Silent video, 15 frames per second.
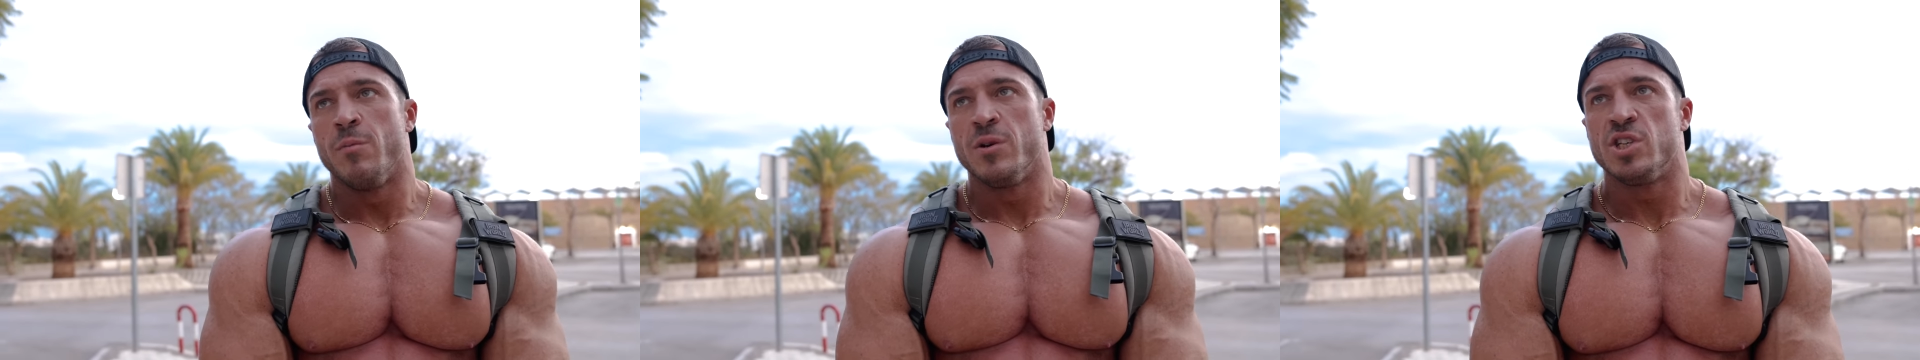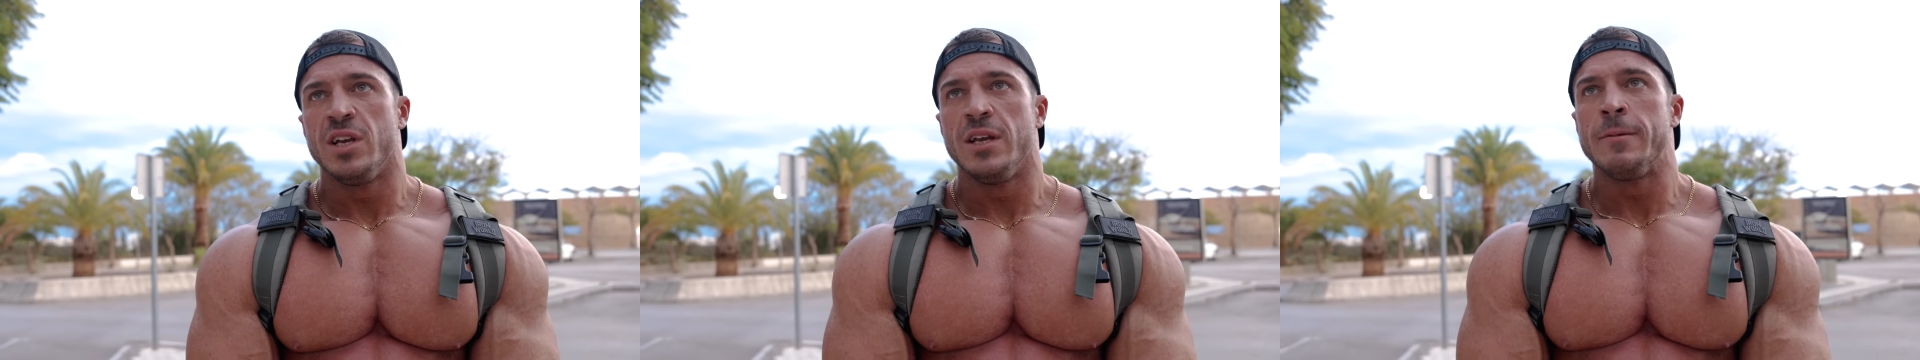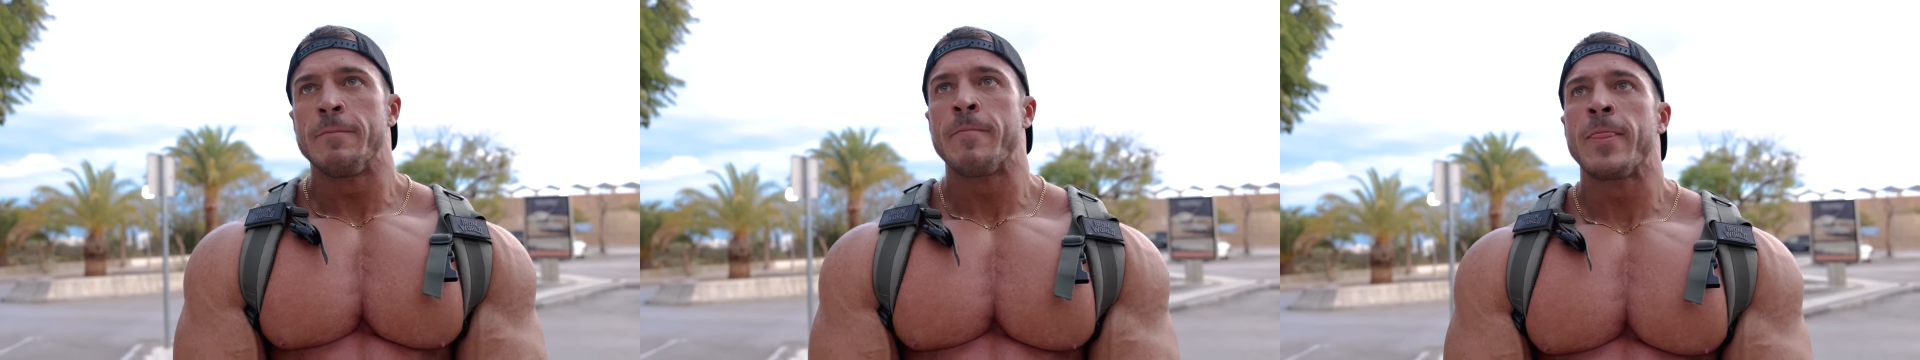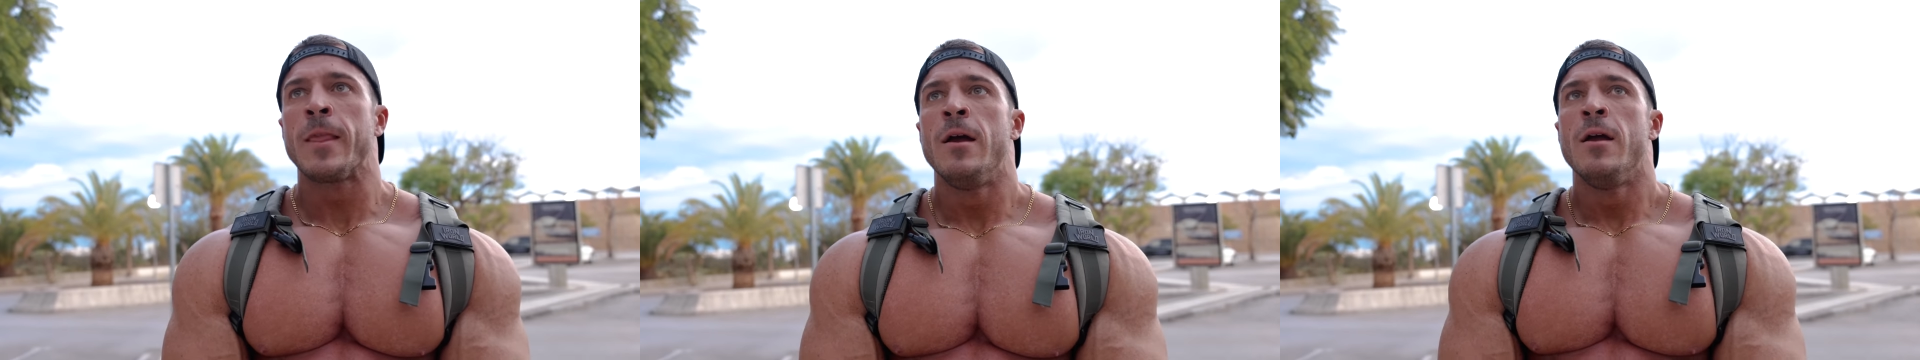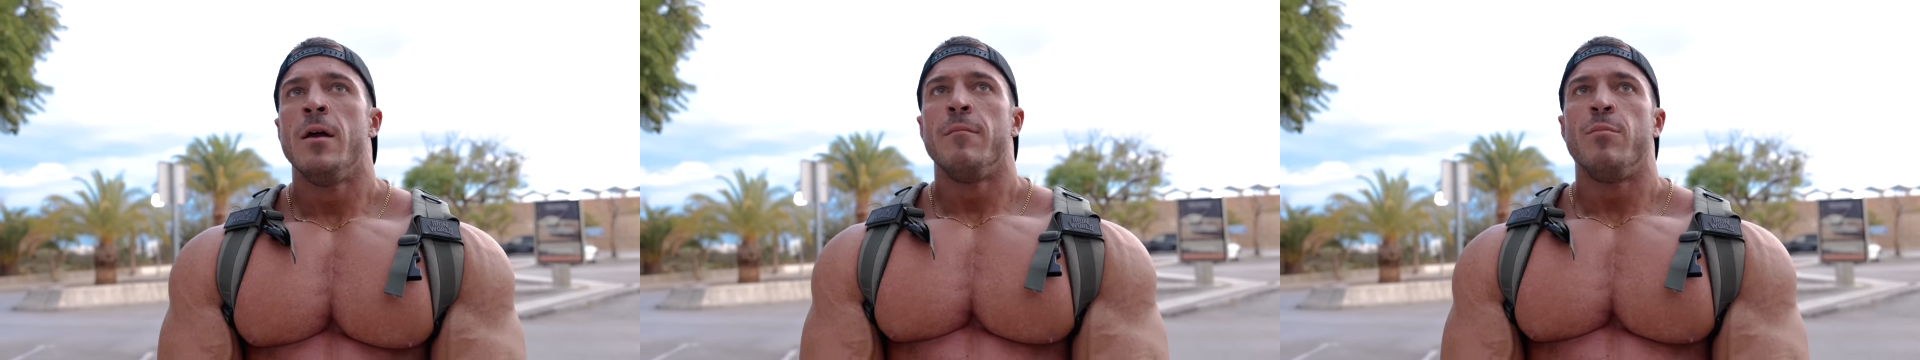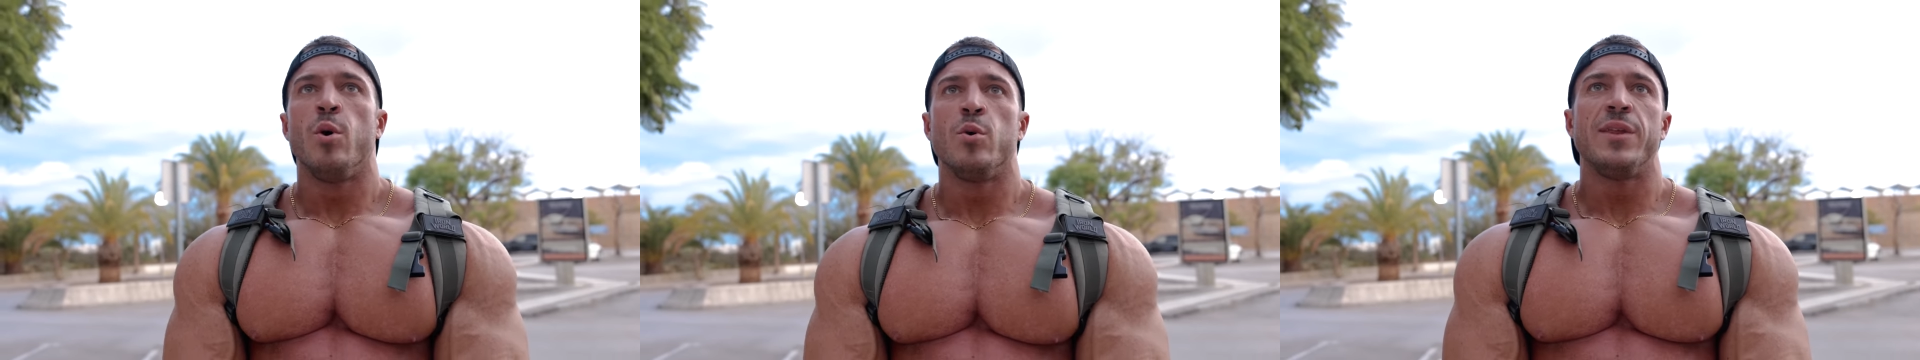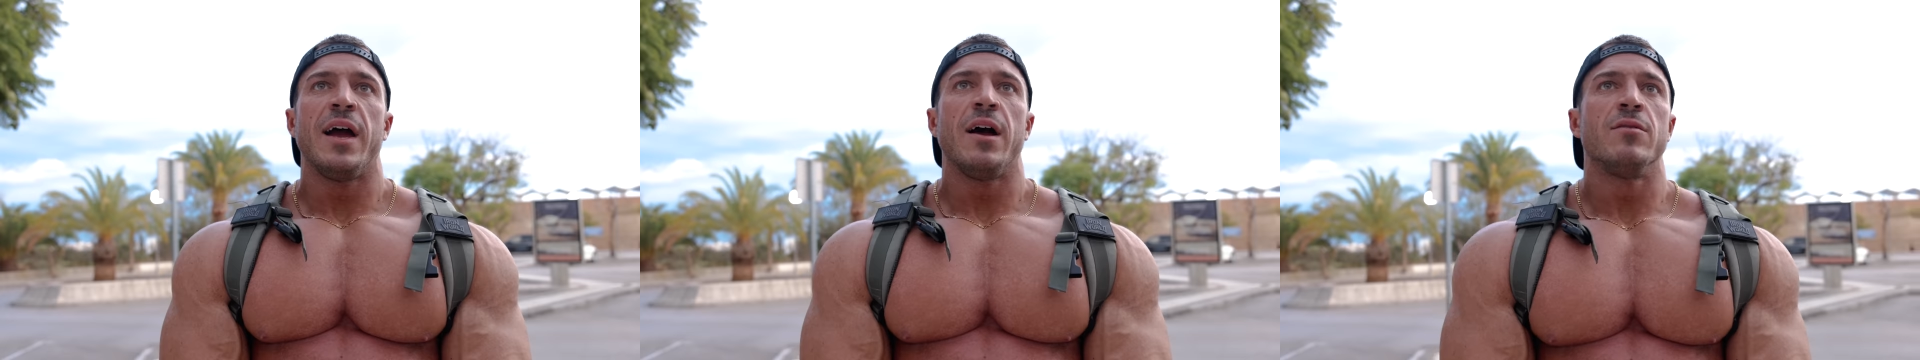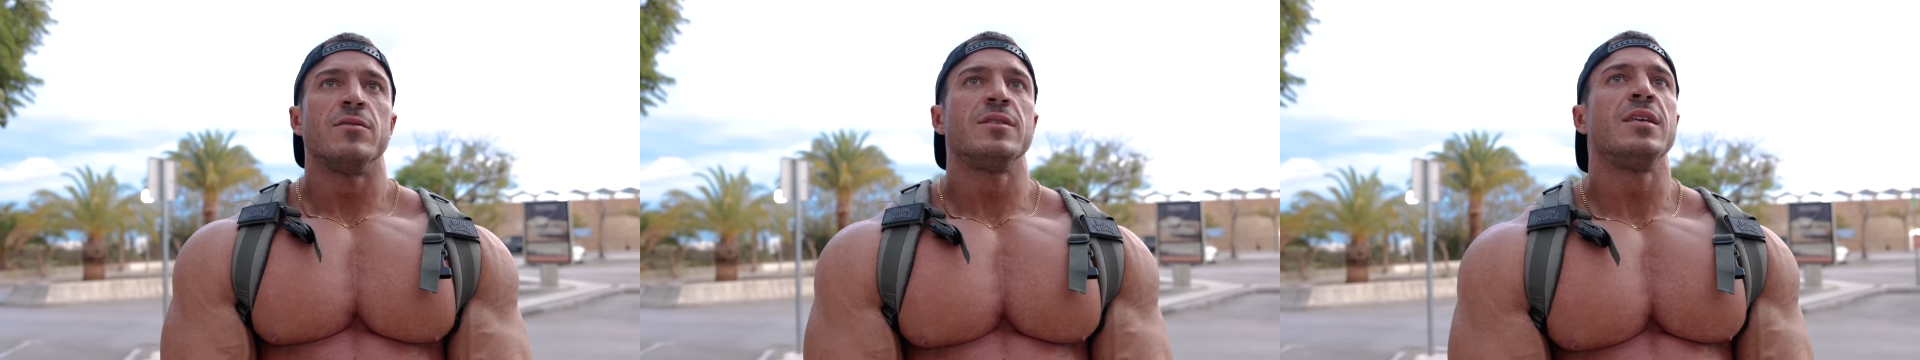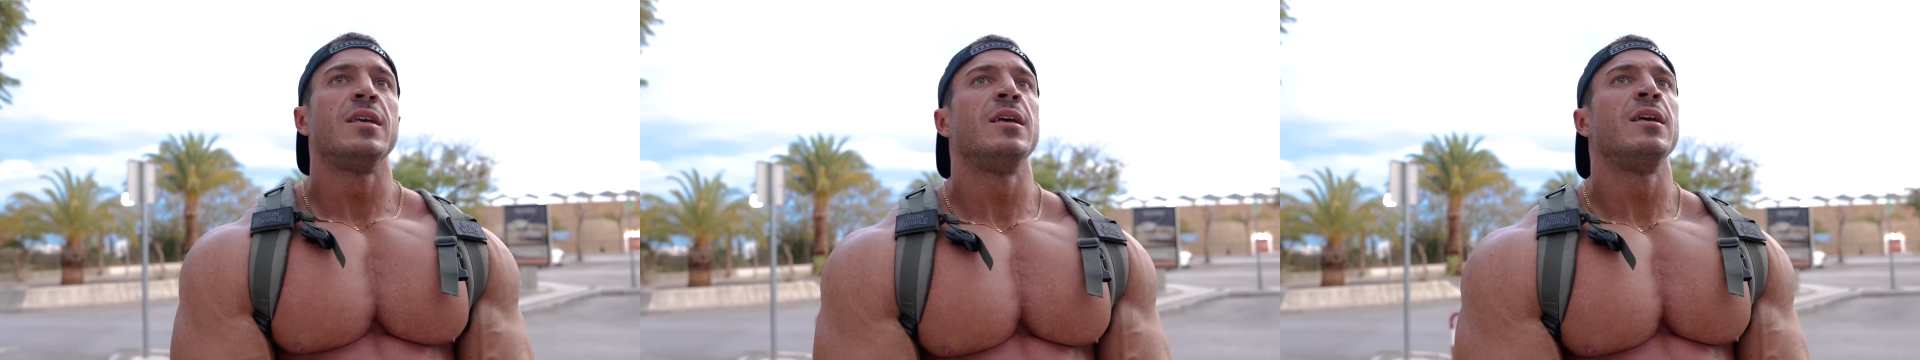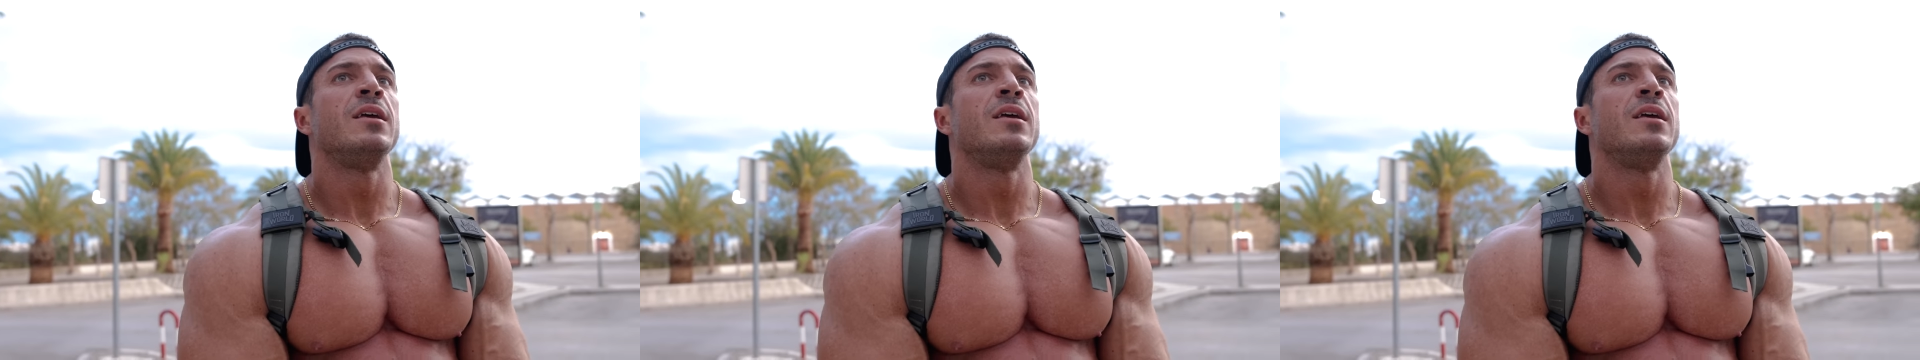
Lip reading: machine. Pull downs.